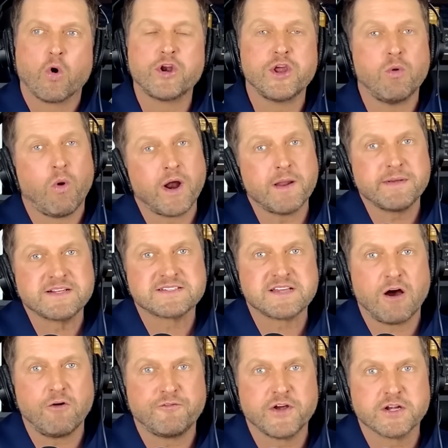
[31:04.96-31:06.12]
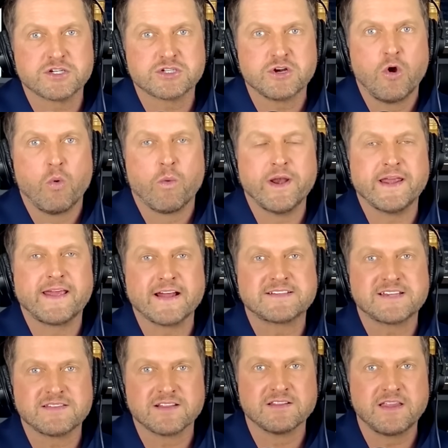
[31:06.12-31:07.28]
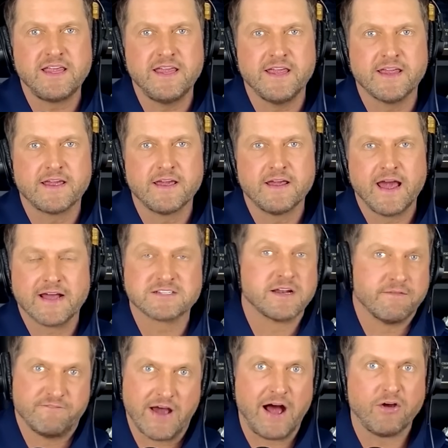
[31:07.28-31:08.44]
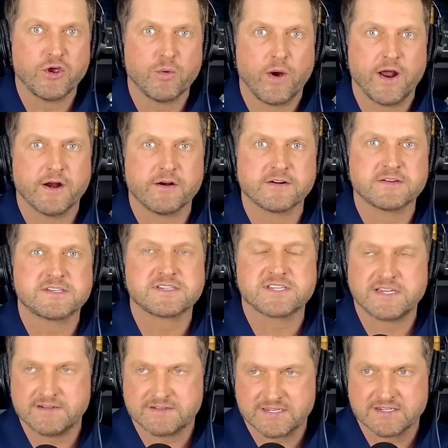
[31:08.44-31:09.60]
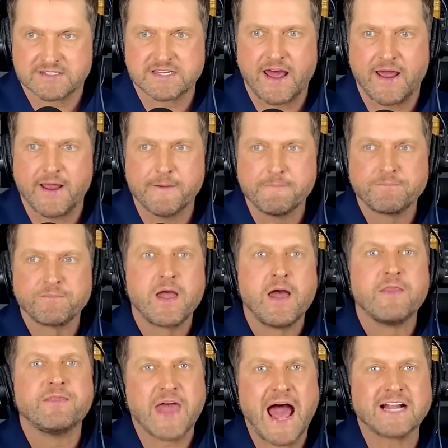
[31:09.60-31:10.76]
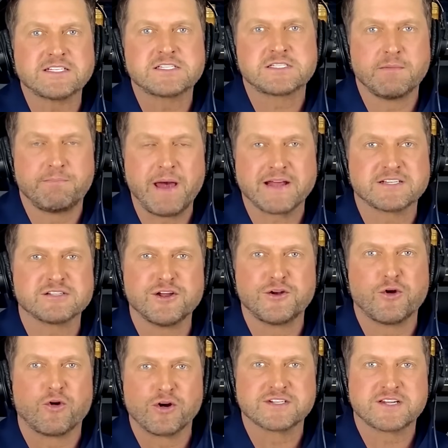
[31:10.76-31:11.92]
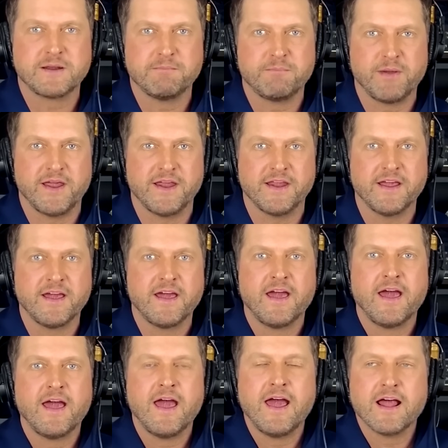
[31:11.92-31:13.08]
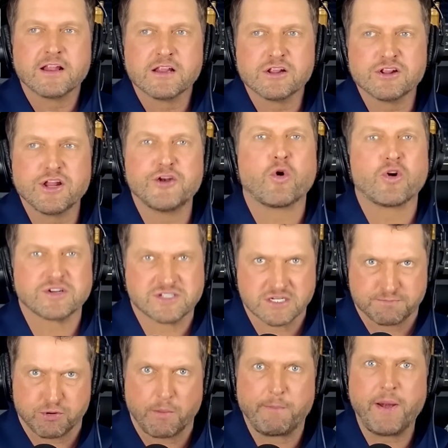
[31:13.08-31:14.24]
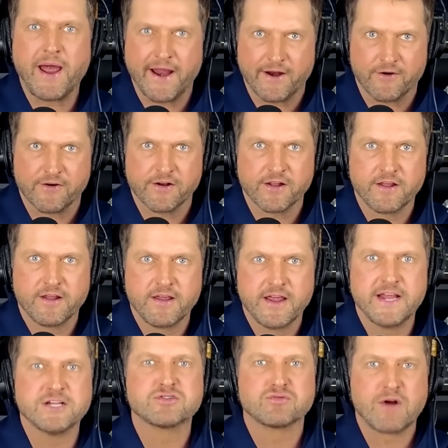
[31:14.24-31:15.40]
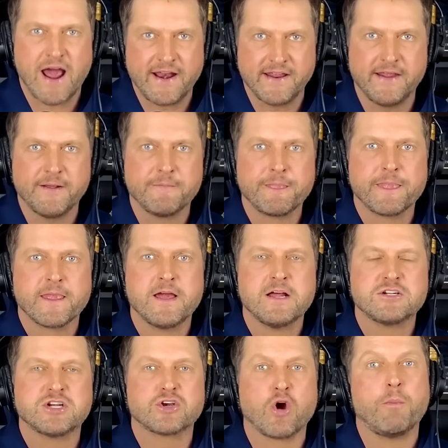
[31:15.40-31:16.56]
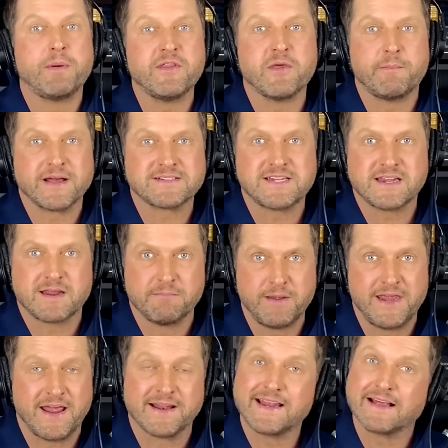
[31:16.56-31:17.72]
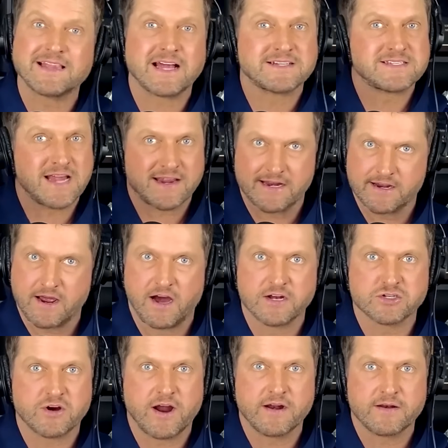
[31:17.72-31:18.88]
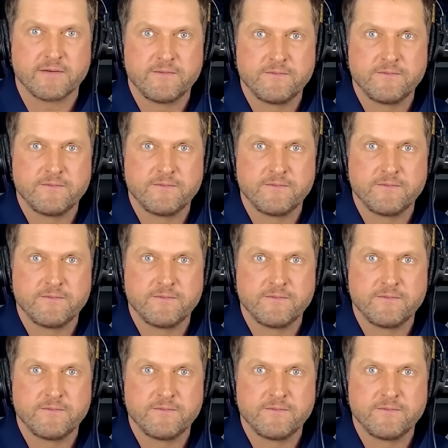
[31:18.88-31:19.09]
Or do you want to be selfish when he gets in the league as an evaluator to say, that's the best LaNorris can be? LaNorris is prepared. He's ready to go be the best he can be and get that second contract.